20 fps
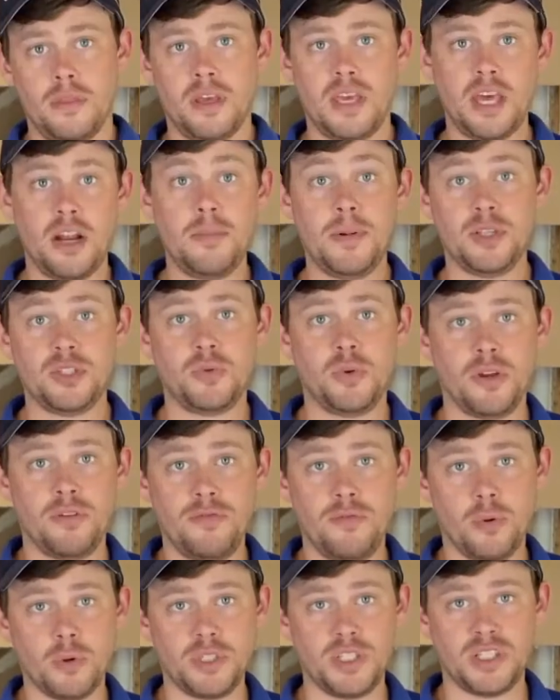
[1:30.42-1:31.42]
The kettlebell swing
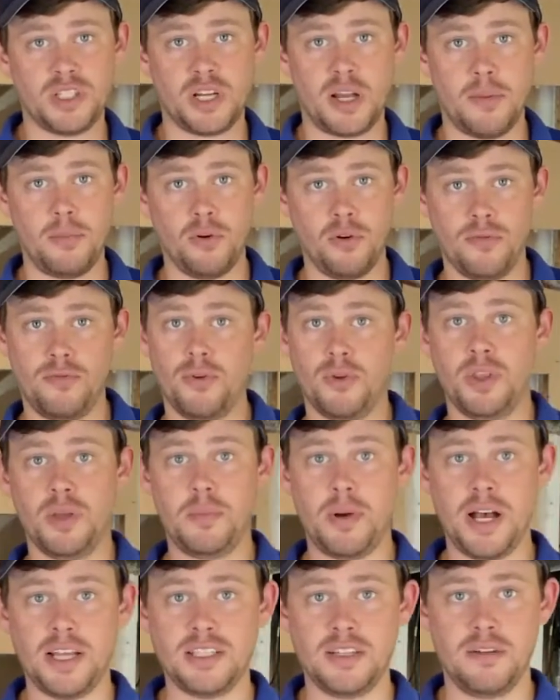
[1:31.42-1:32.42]
forces a couple of really
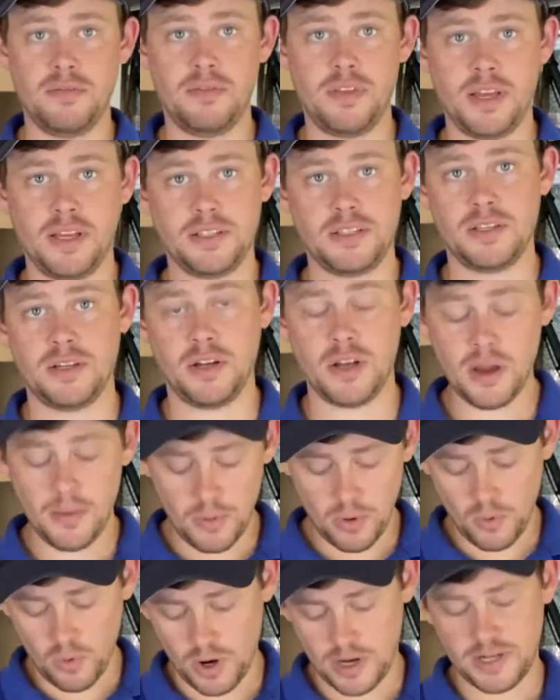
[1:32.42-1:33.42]
positive things.
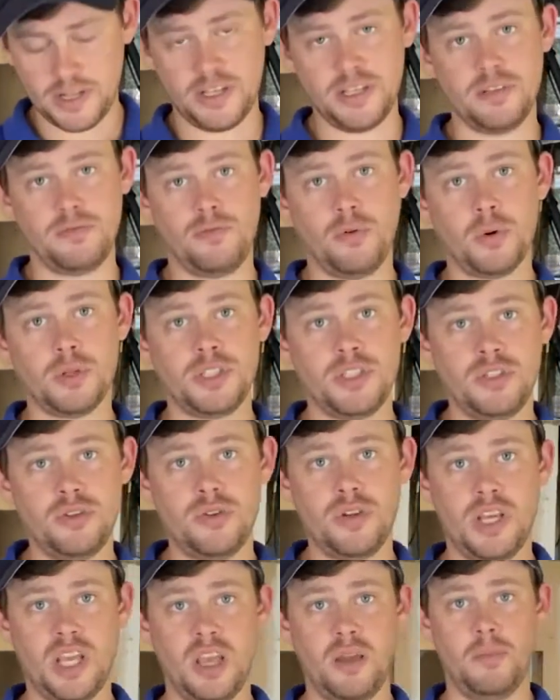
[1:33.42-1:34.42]
Number one, it forces you
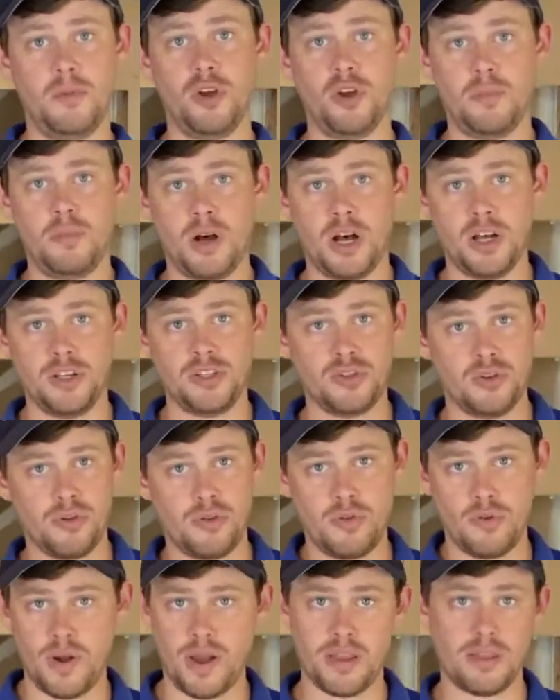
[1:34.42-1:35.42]
to keep good posture
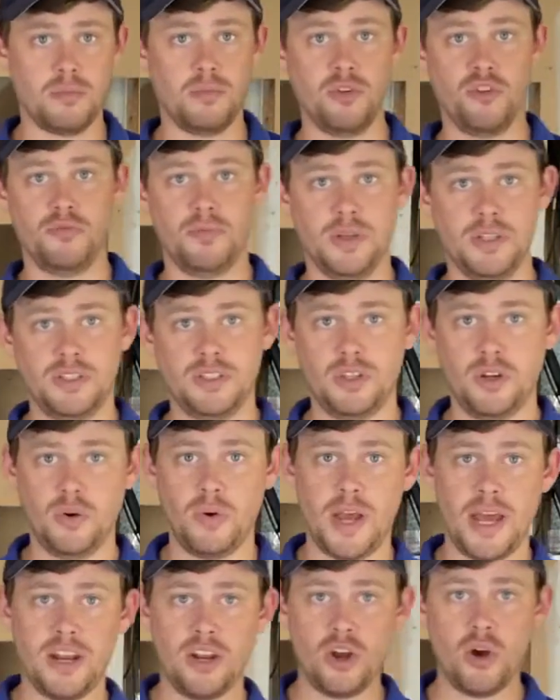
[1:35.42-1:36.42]
throughout the movement. So
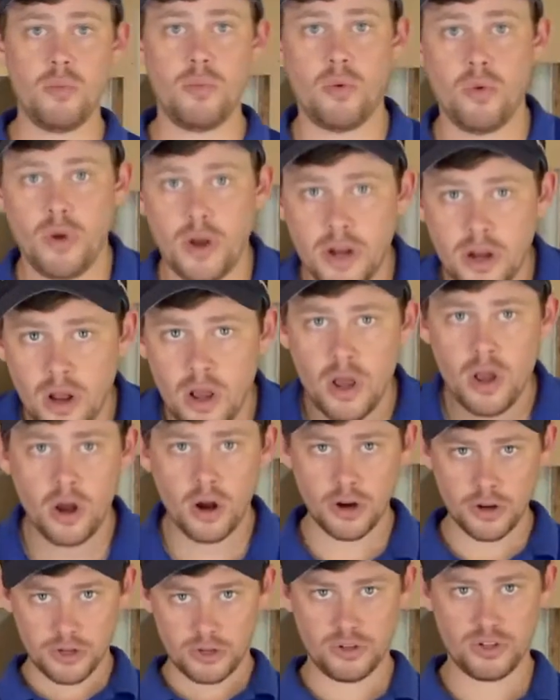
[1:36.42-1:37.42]
at no point
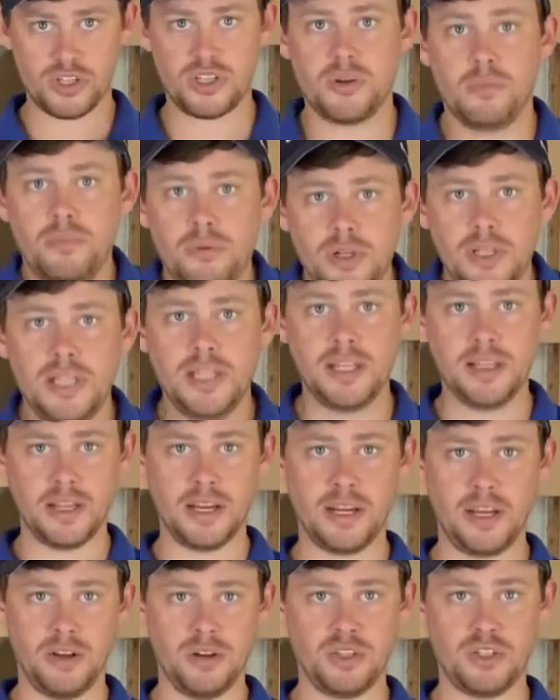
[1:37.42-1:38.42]
are you just completely
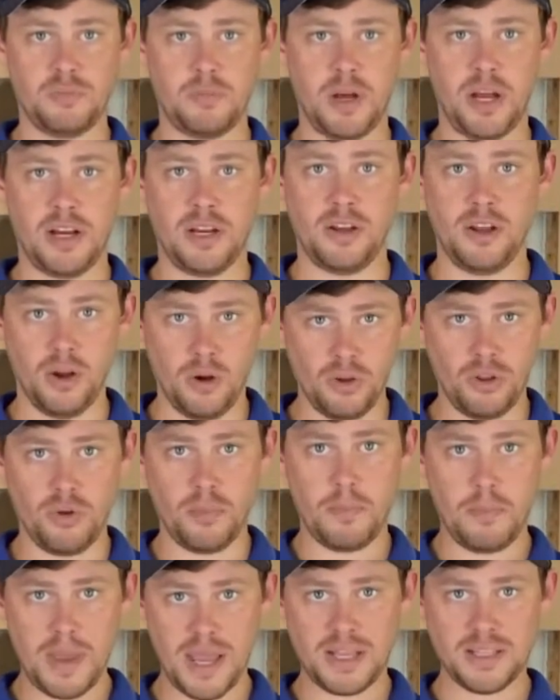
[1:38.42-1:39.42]
letting your spine go. You're
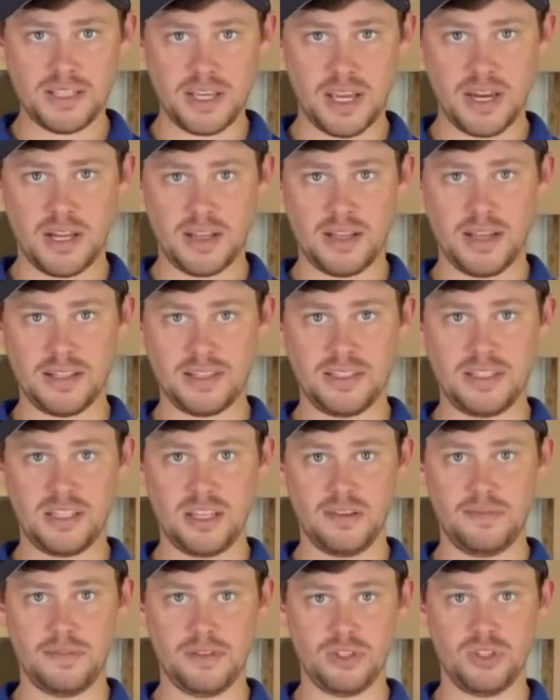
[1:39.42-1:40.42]
maintaining that
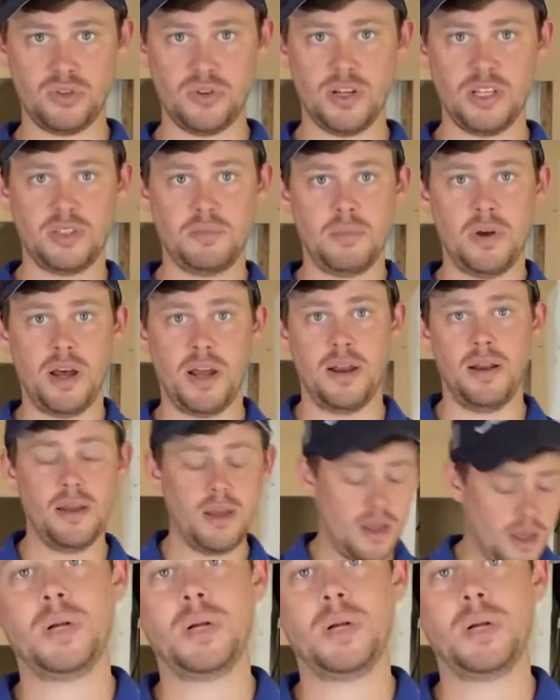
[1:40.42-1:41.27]
stiff and straight spine.